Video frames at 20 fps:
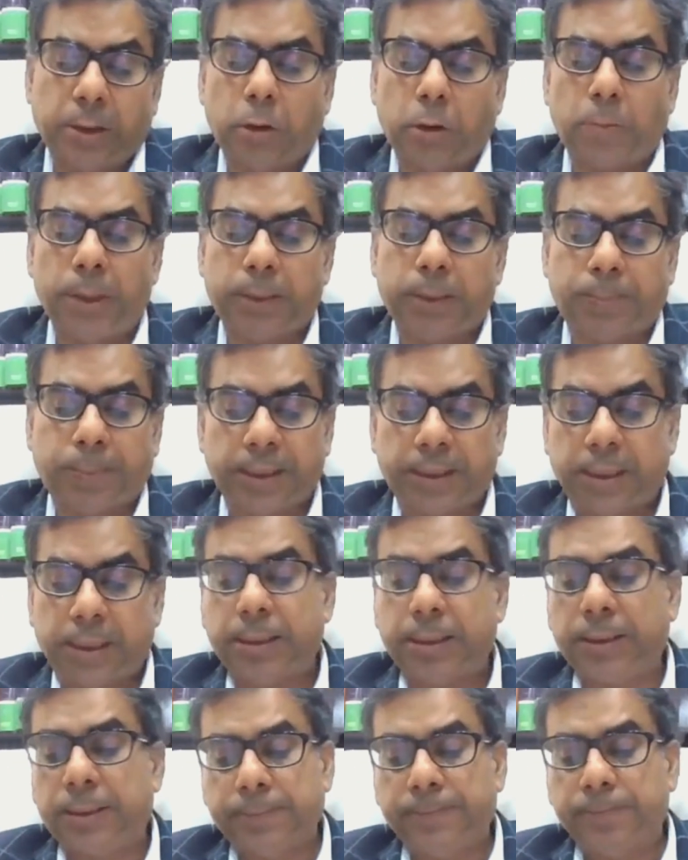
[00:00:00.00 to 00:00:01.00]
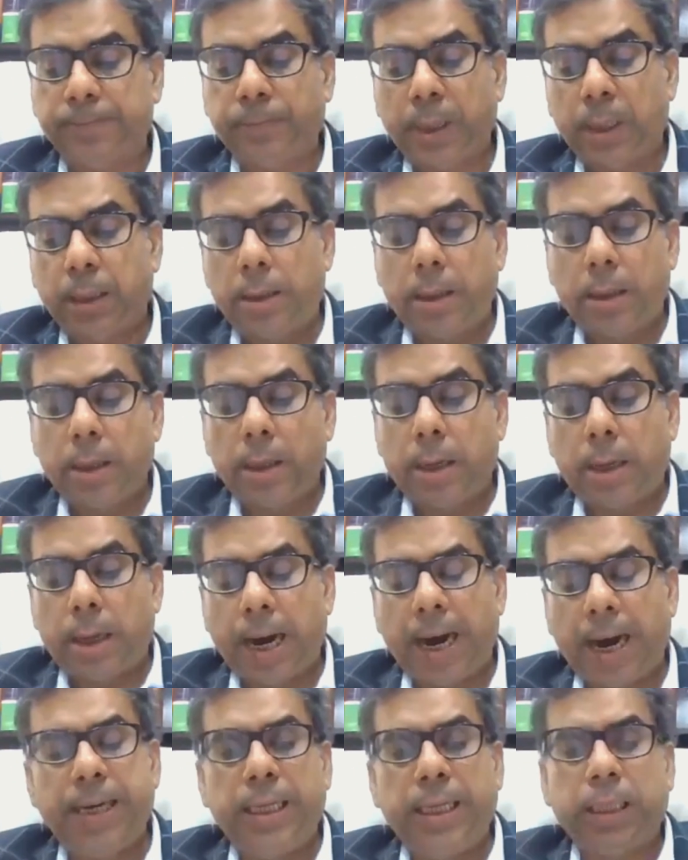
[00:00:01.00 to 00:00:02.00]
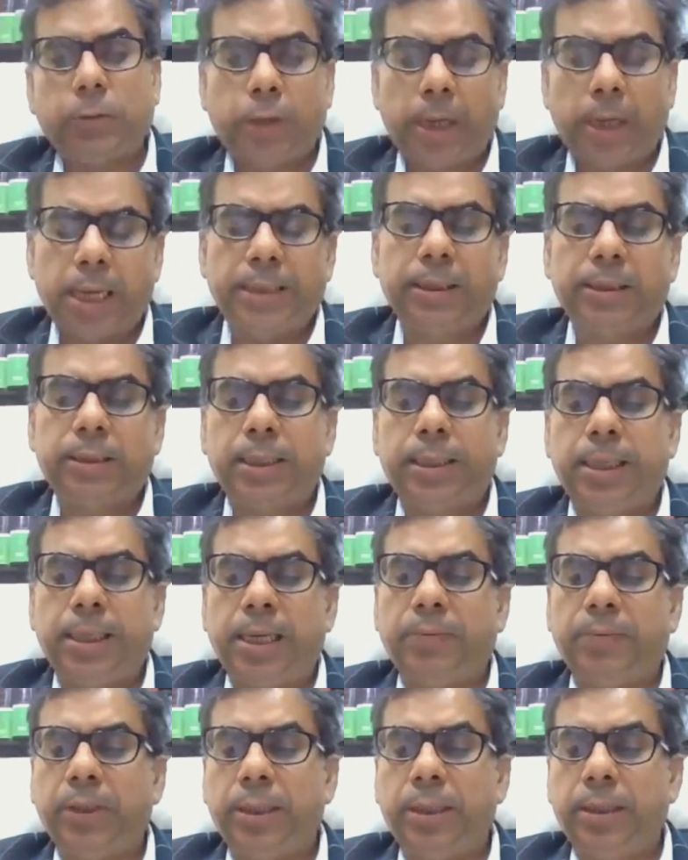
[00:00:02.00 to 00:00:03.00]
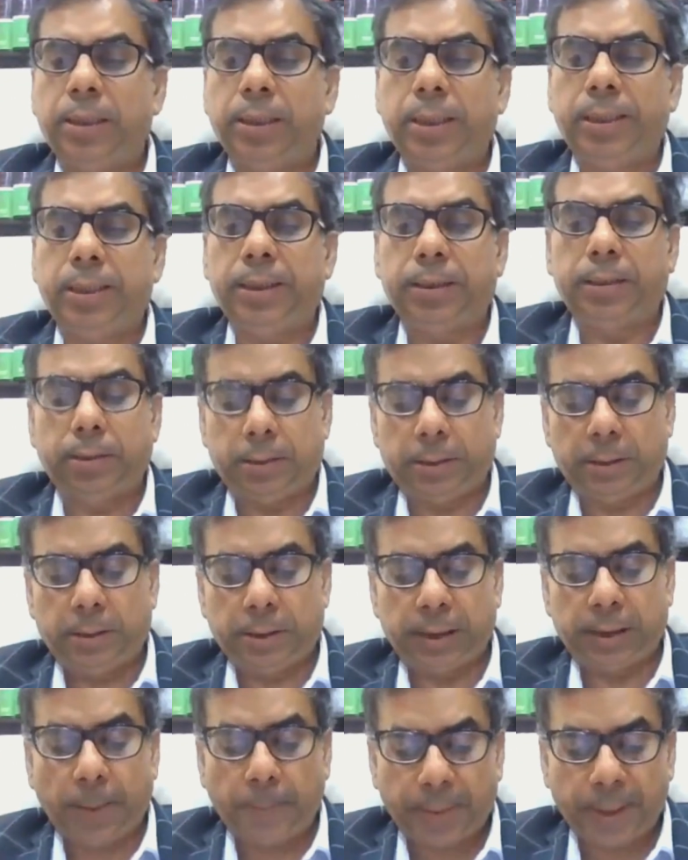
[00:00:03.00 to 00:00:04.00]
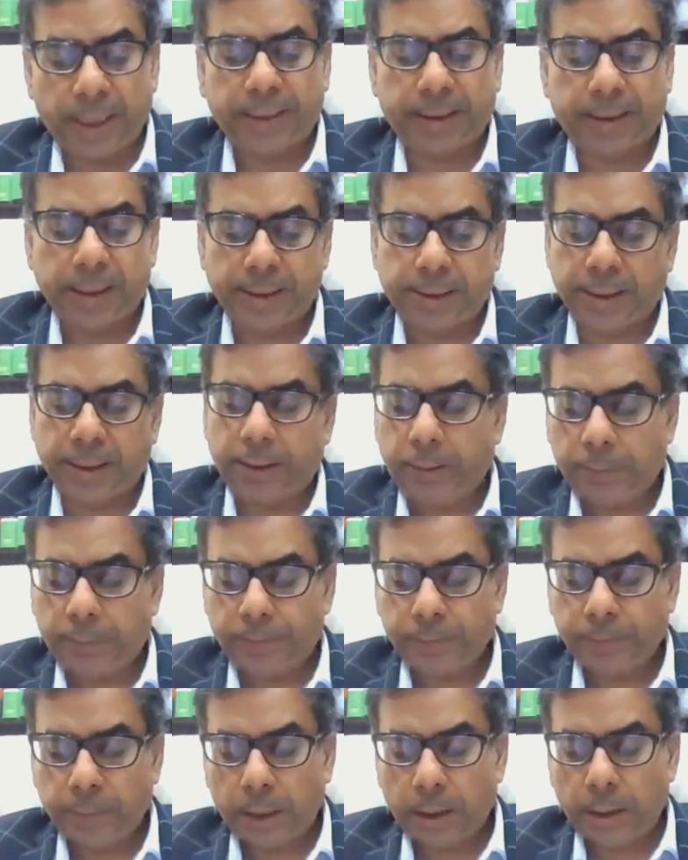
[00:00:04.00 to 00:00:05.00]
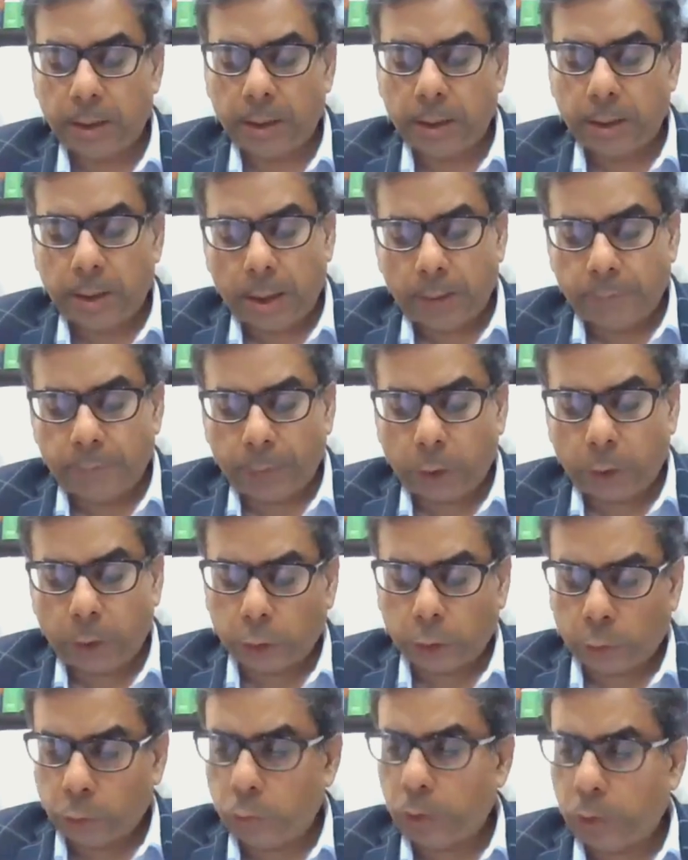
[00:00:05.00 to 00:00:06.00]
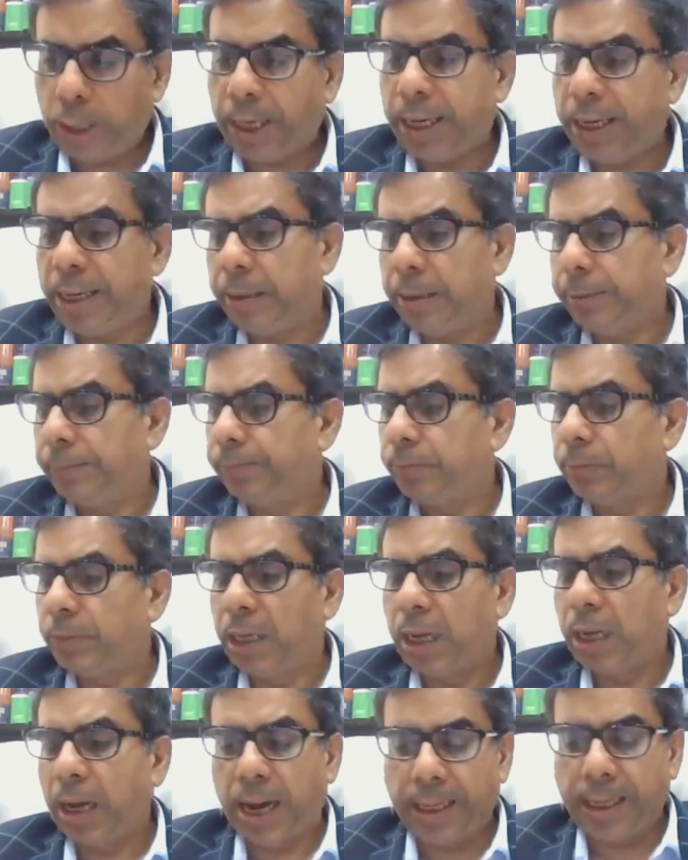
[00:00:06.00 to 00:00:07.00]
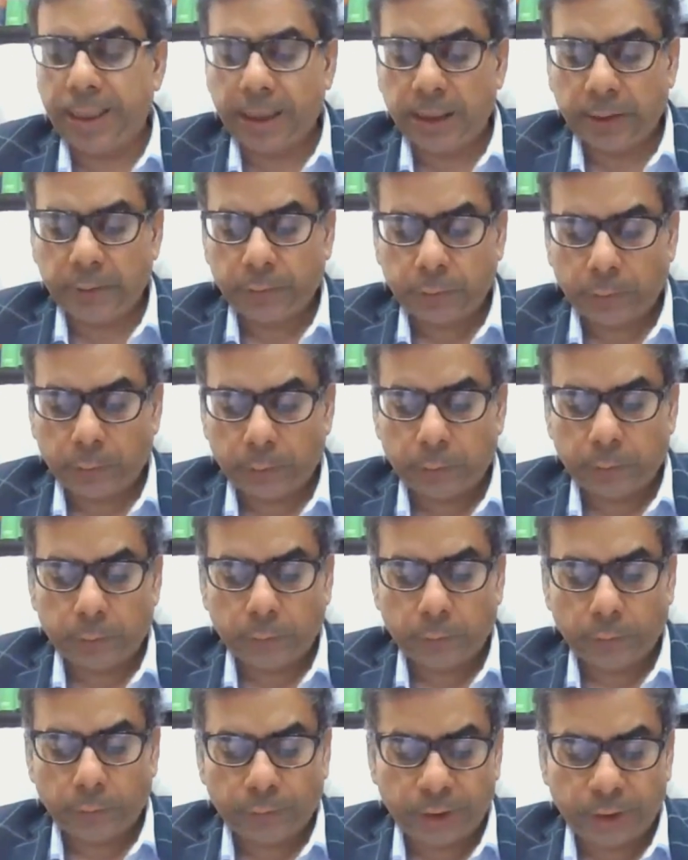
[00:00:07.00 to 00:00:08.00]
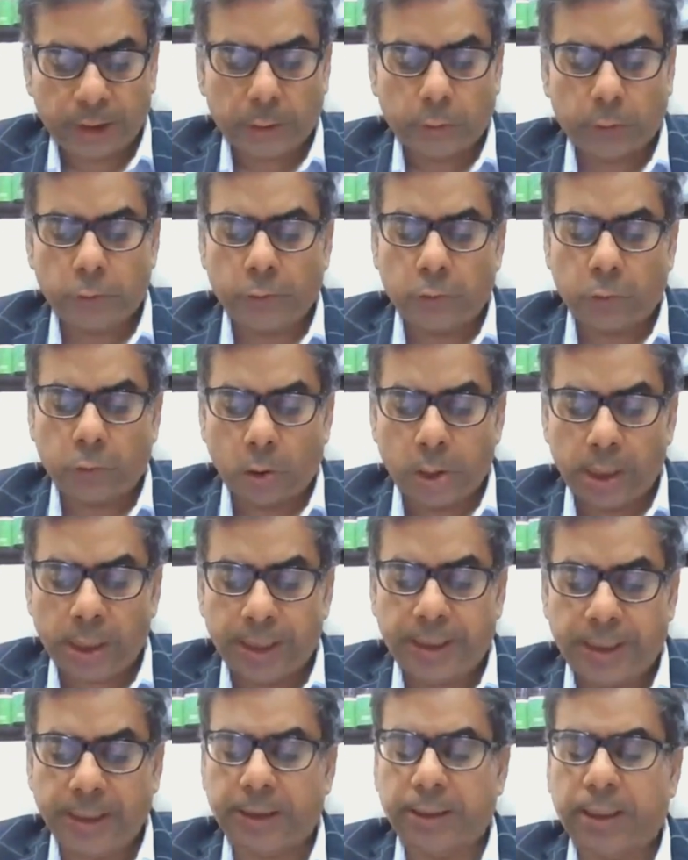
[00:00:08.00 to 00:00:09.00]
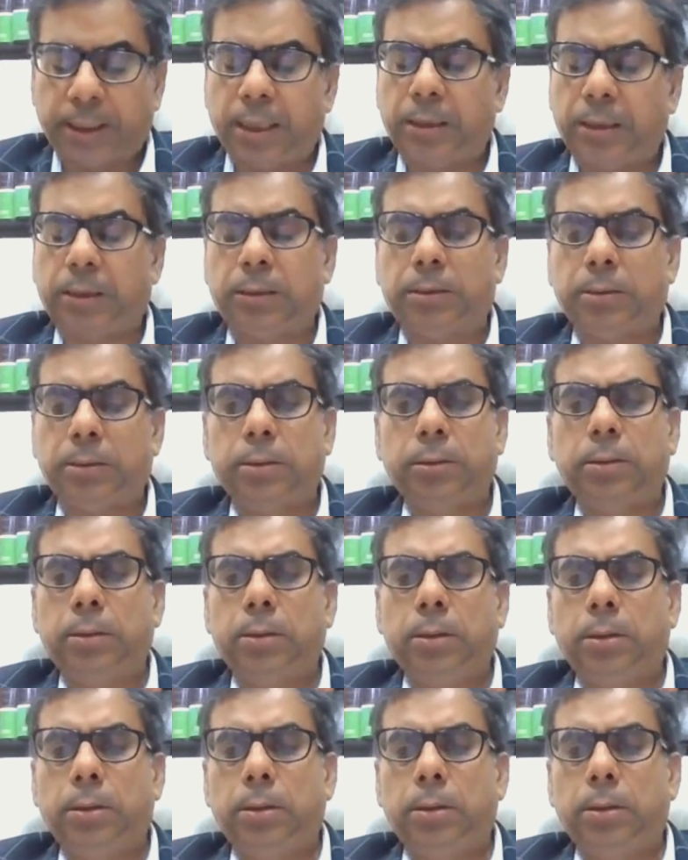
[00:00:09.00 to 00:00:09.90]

economic presence and equalization levy in a separate session, because today I wish to only discuss